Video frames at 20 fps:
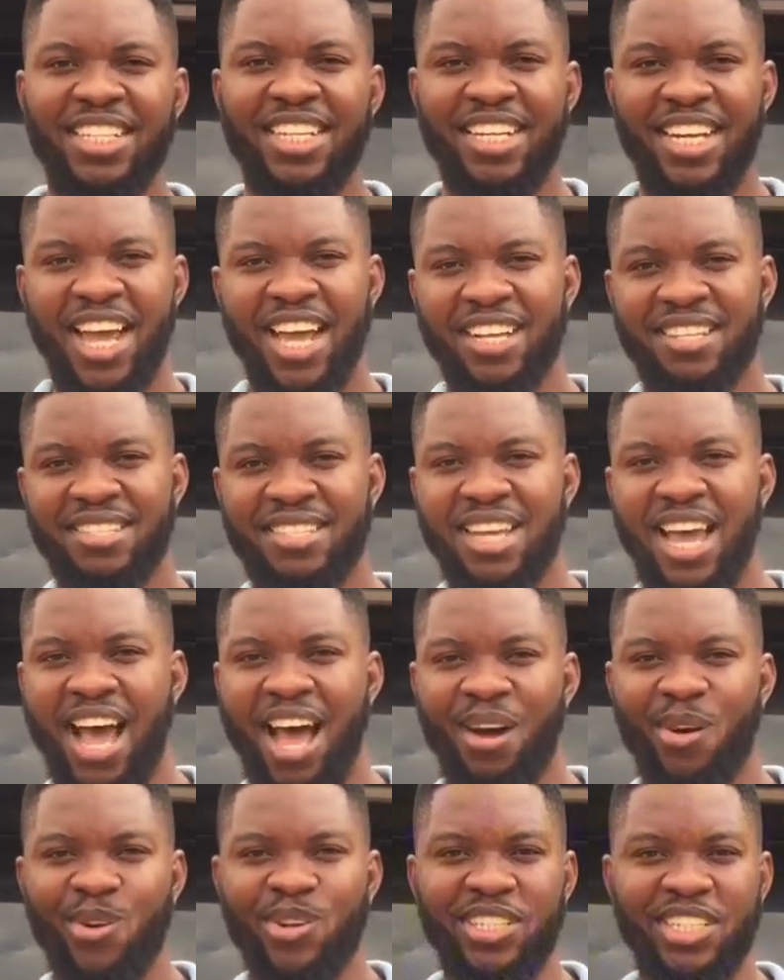The next
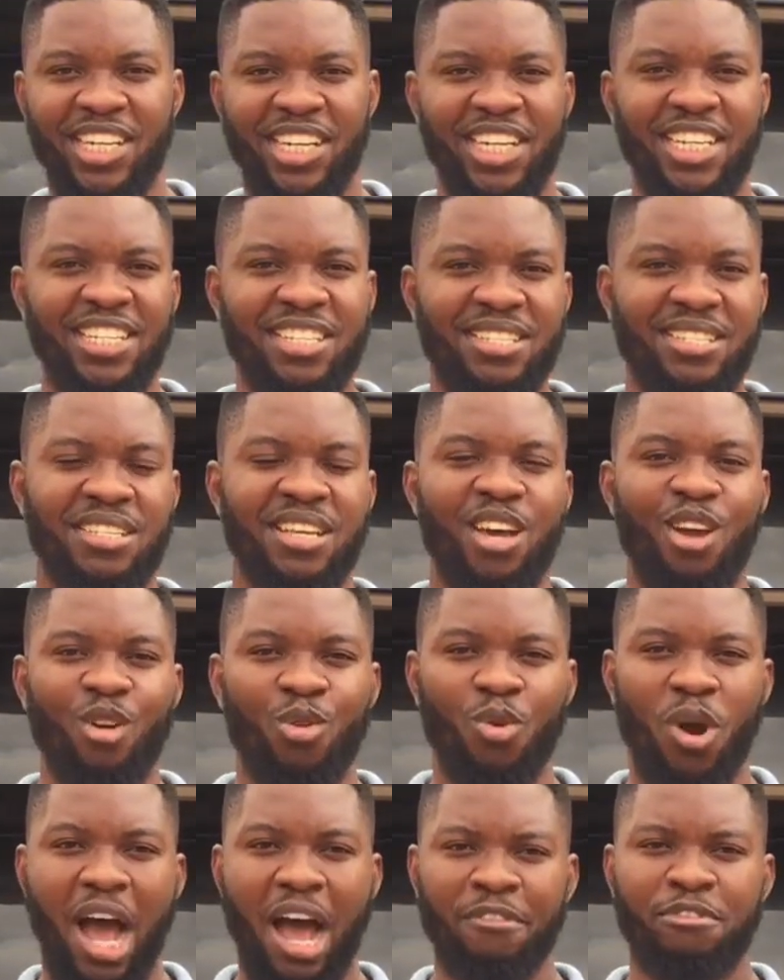car on the list
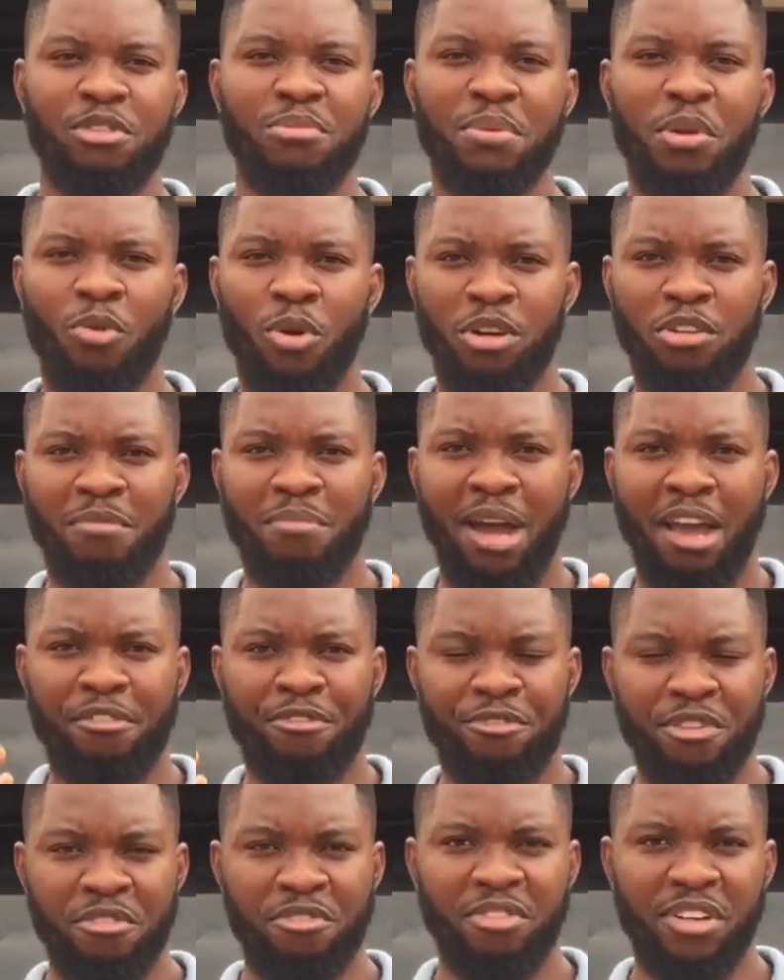will have to be one of
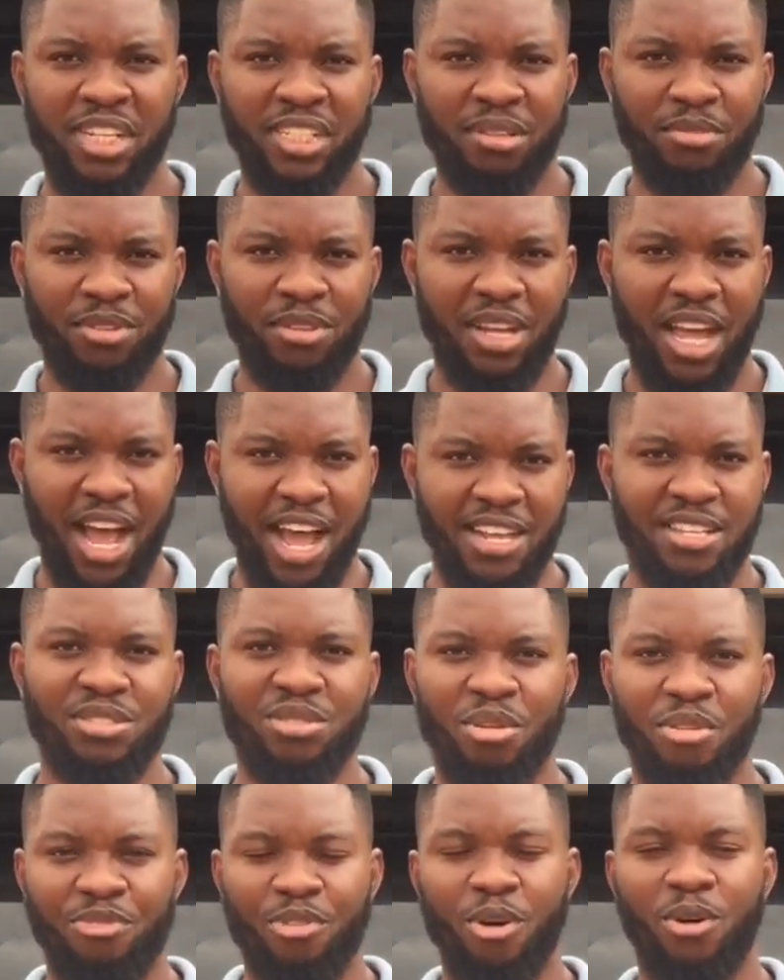my favorite
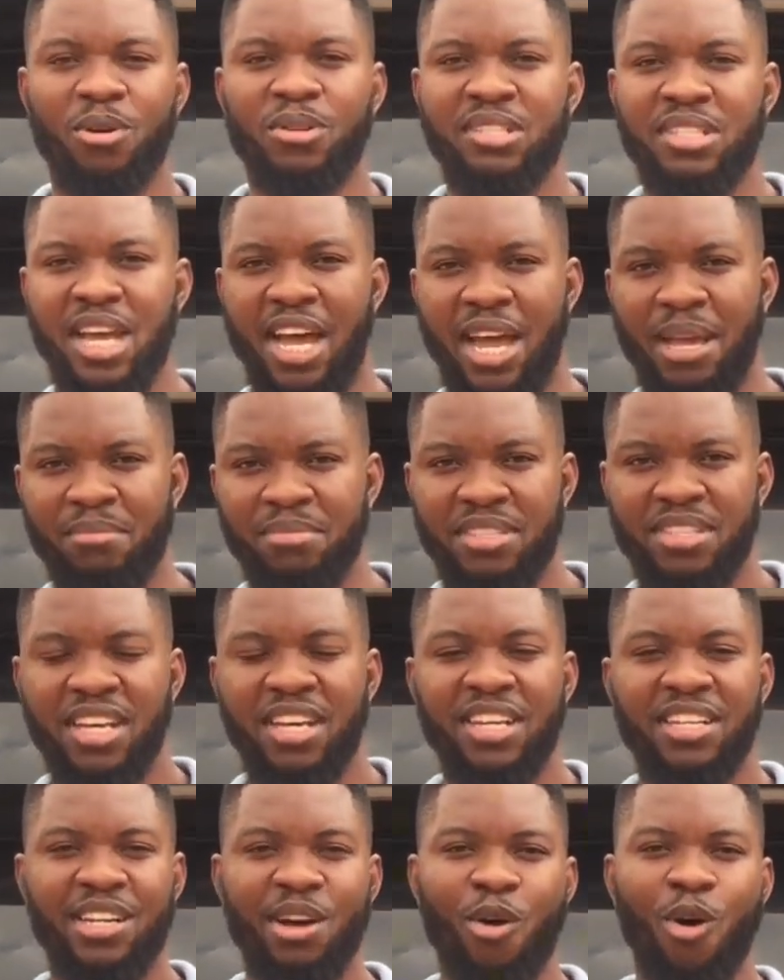cars of all times,
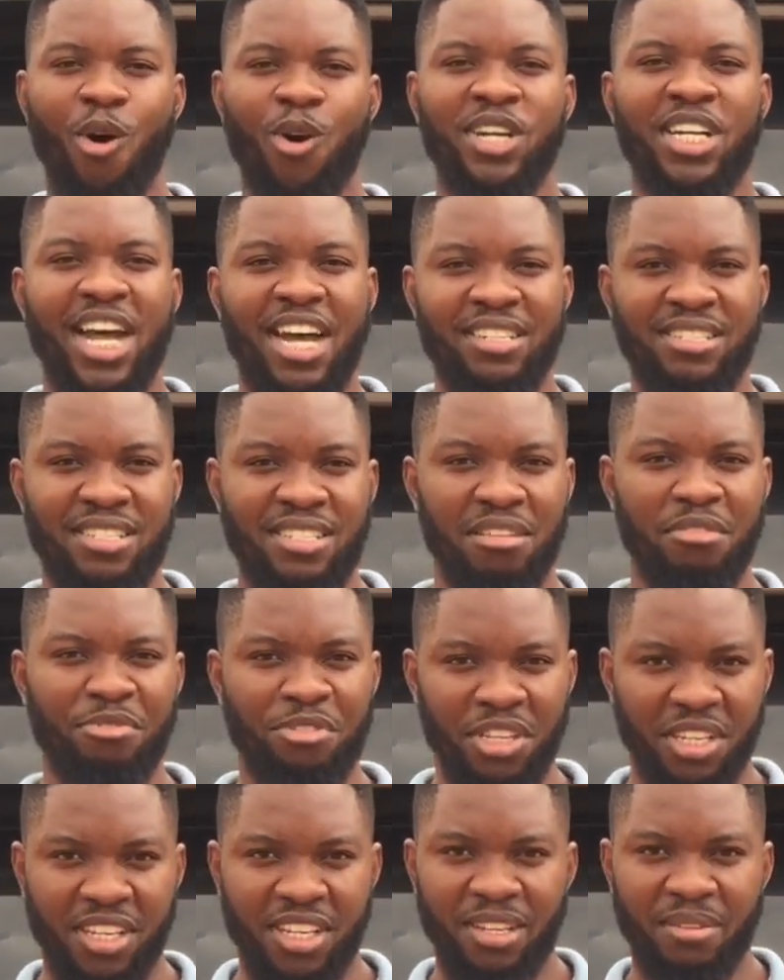the Honda
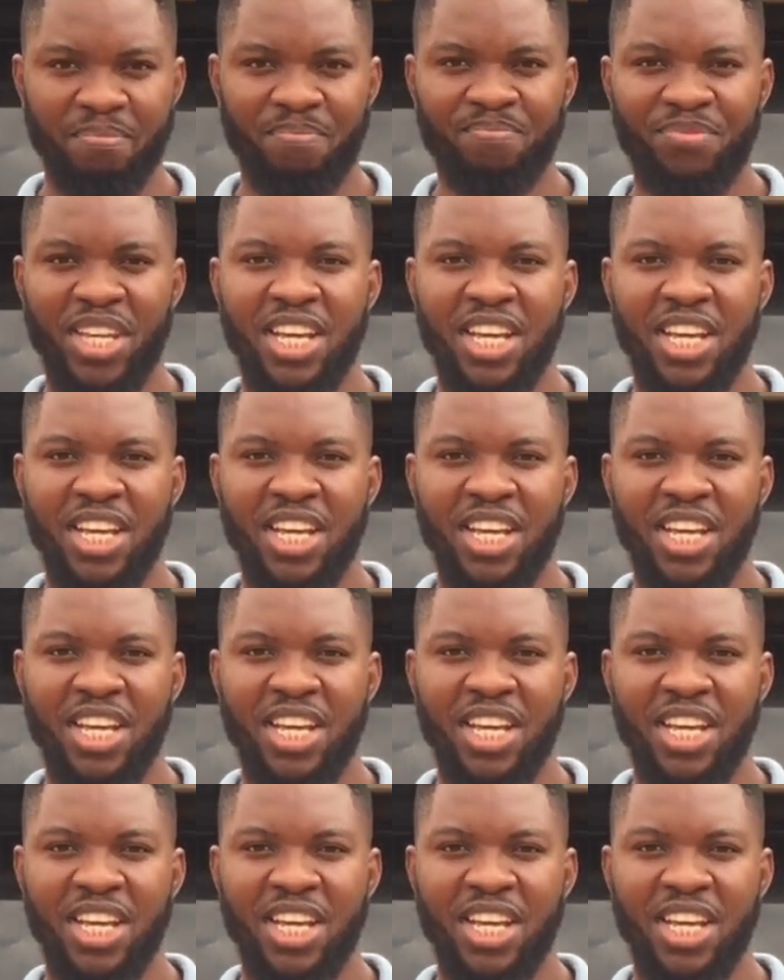Civic.